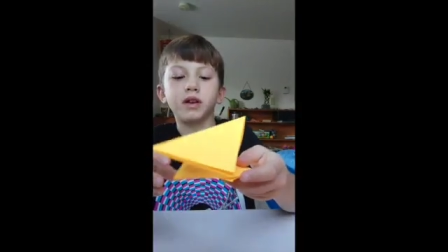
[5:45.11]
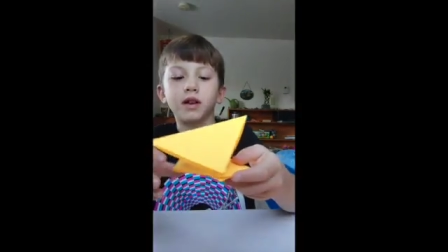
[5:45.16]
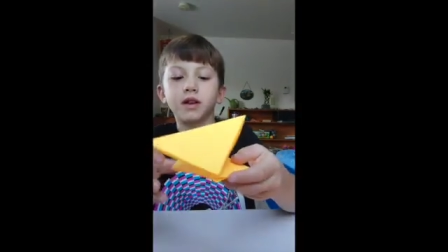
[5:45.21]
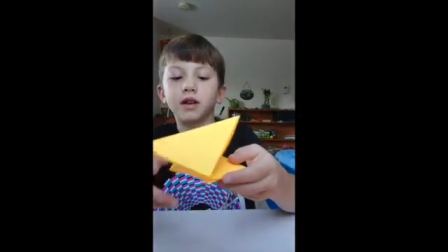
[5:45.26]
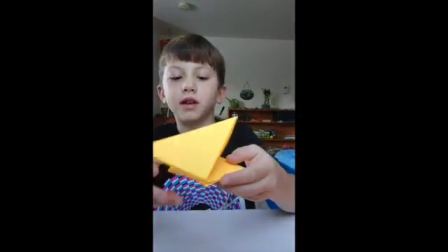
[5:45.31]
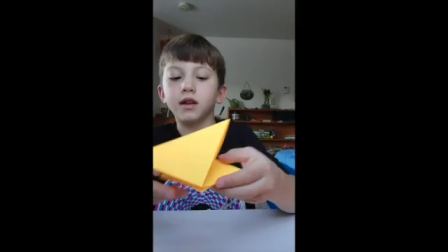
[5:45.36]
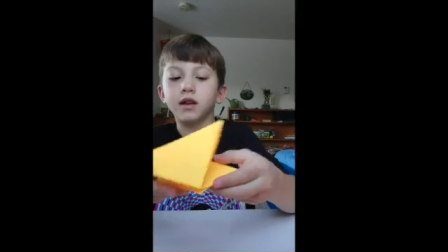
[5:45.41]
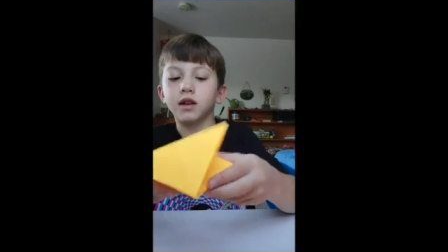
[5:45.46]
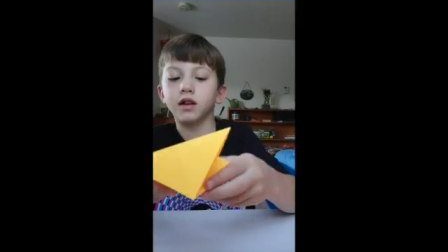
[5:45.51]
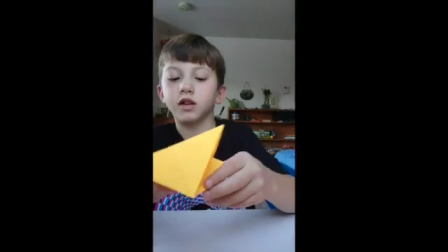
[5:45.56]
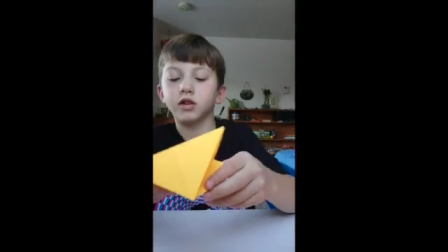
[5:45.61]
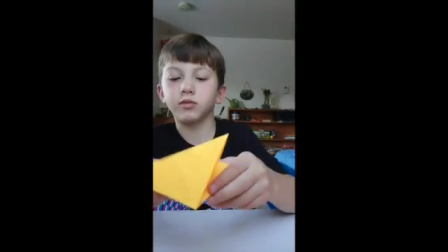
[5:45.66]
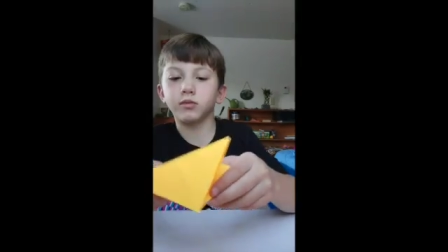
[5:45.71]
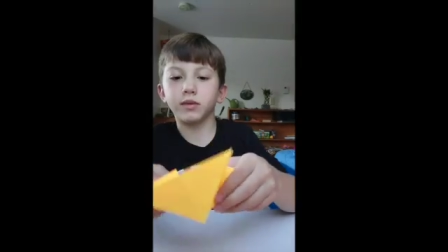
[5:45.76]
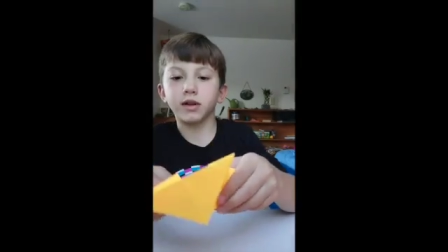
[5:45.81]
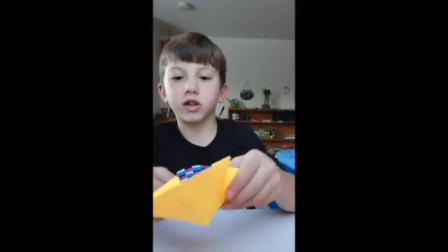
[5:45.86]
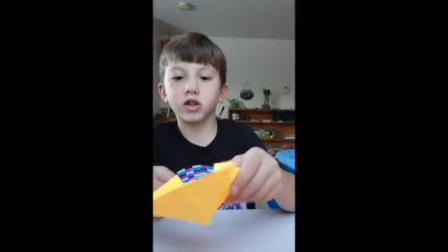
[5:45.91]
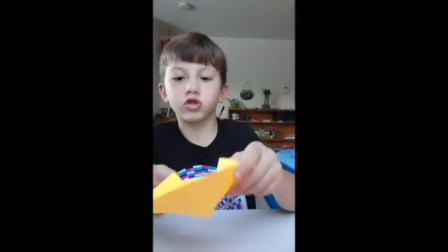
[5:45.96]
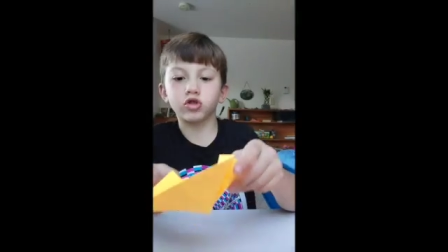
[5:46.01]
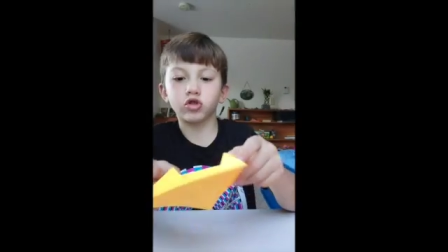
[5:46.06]
it and
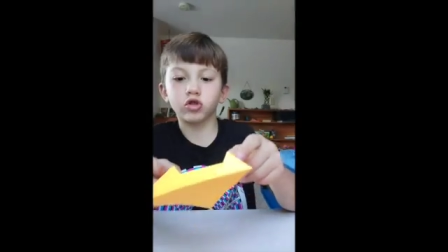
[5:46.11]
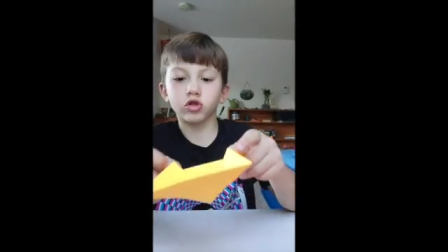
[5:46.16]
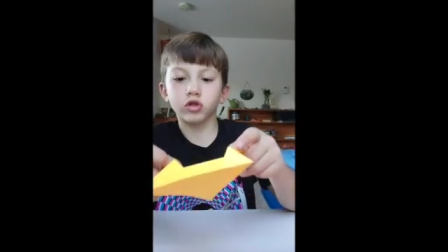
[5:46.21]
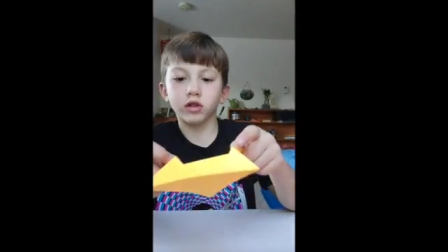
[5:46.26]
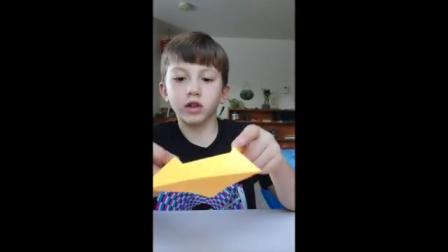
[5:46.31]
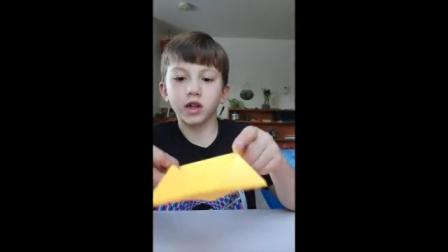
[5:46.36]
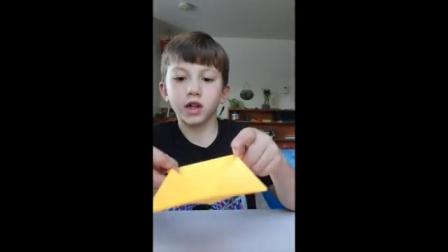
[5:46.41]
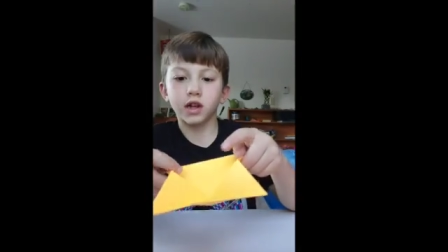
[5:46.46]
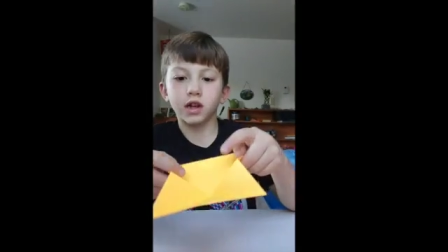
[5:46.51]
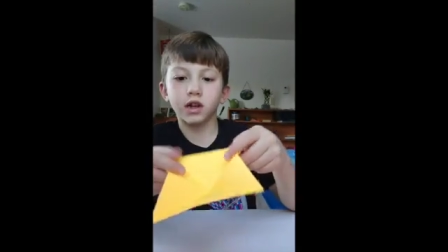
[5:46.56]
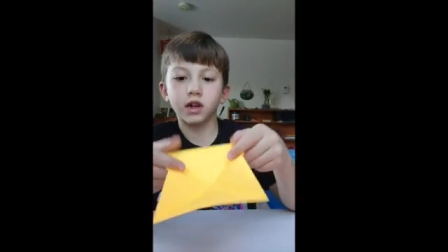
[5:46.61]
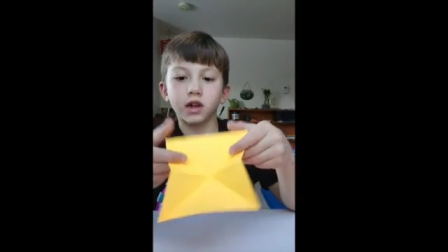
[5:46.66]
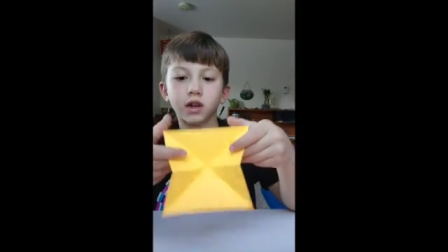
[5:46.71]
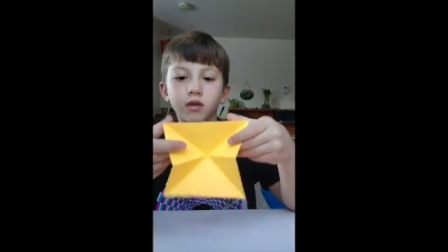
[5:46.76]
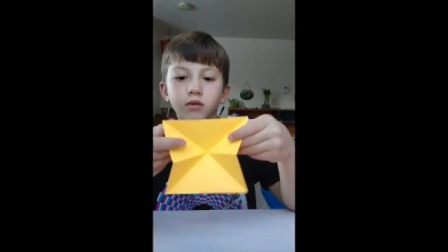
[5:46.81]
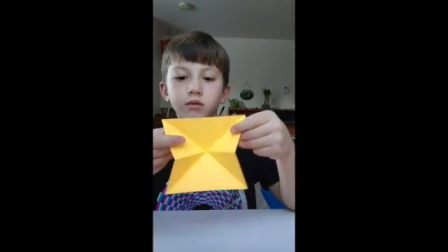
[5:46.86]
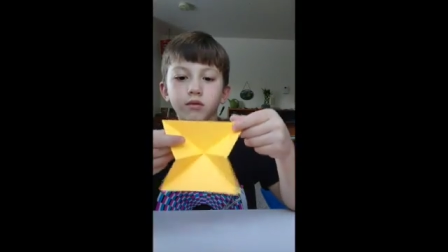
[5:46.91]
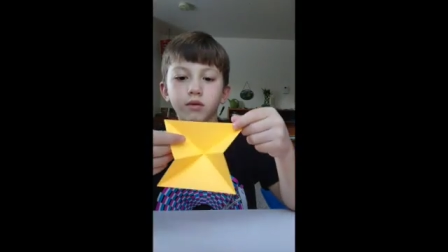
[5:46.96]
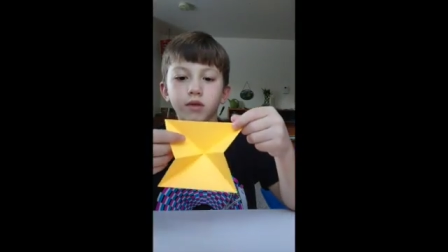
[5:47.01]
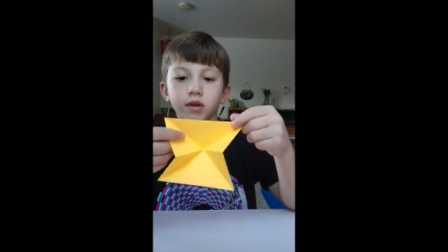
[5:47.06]
make sure that
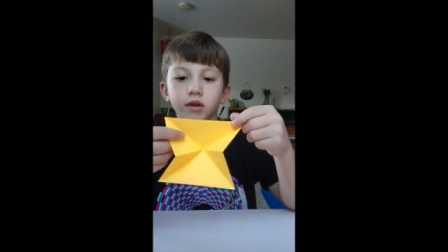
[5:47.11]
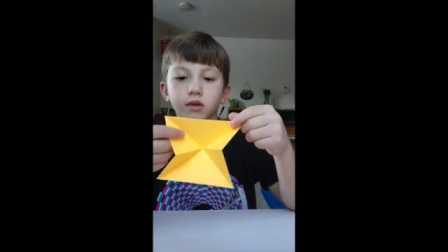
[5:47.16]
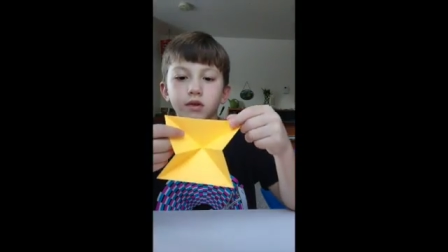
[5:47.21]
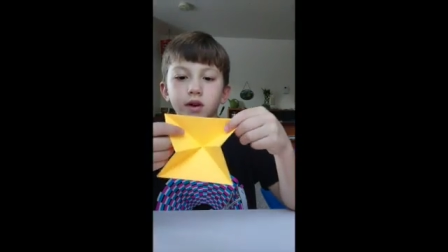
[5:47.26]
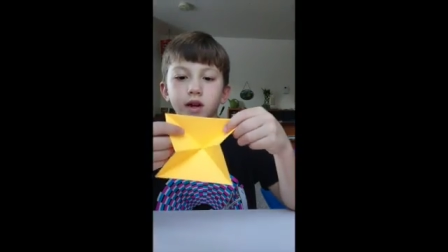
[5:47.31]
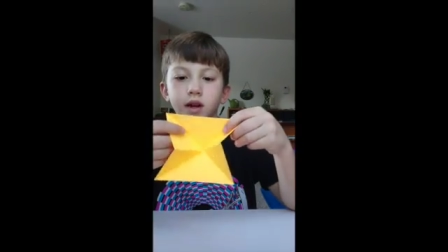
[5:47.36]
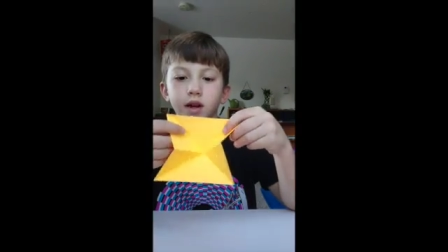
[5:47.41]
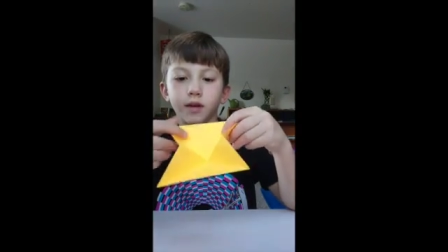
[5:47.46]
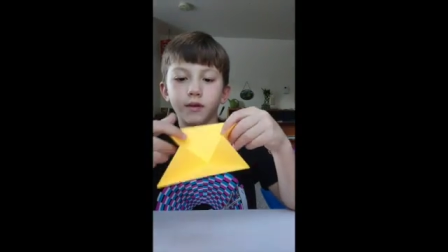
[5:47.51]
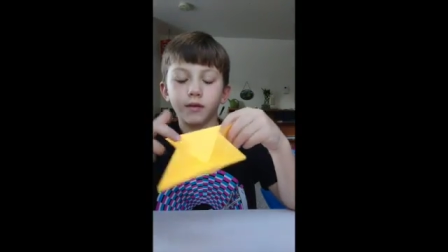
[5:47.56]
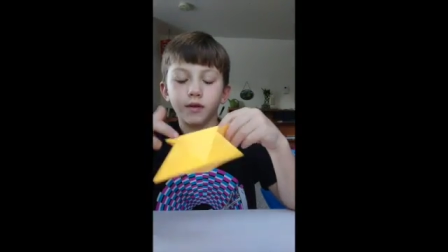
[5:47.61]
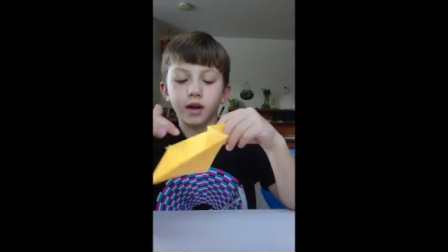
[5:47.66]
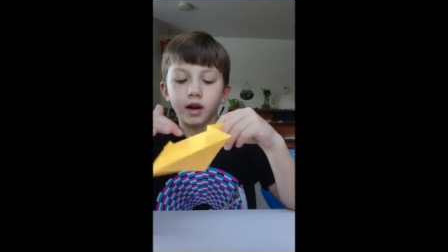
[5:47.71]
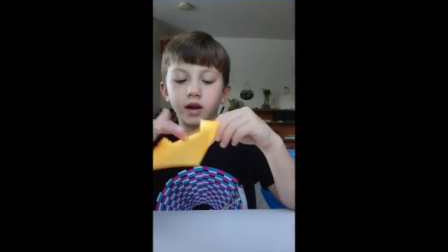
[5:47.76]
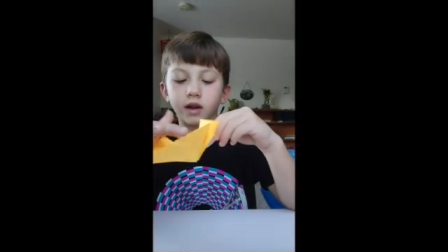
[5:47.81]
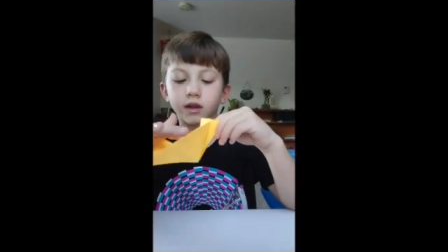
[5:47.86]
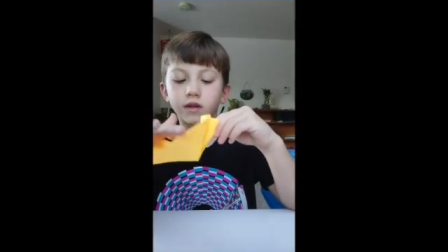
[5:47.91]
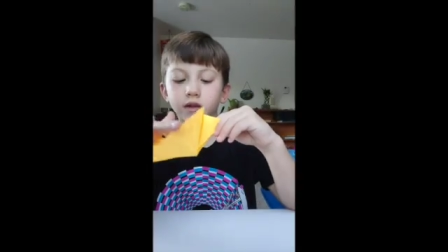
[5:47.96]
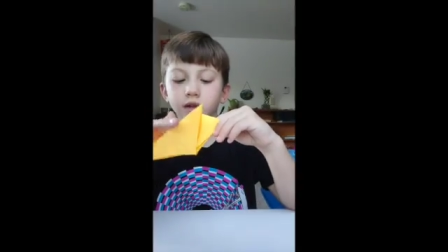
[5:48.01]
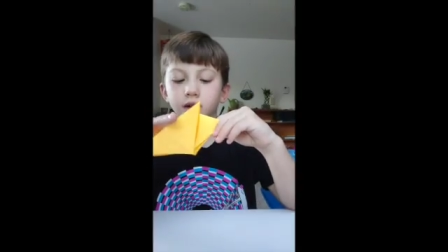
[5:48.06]
we don't have
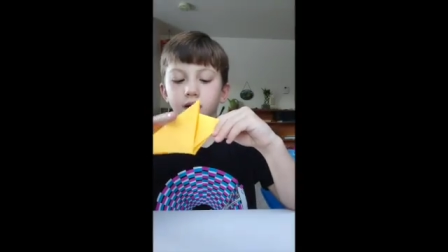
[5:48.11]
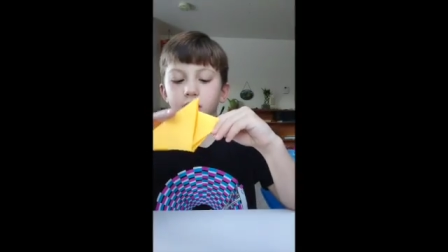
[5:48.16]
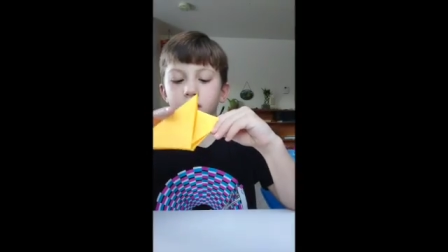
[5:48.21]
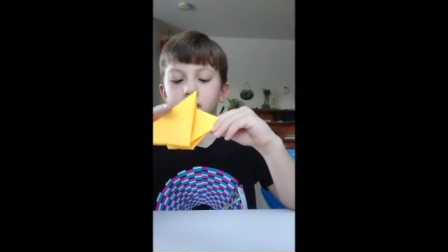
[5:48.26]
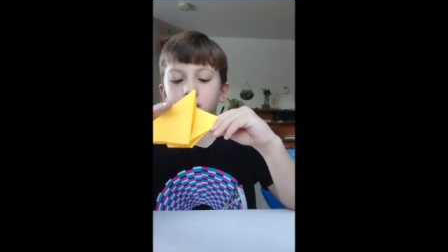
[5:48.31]
anything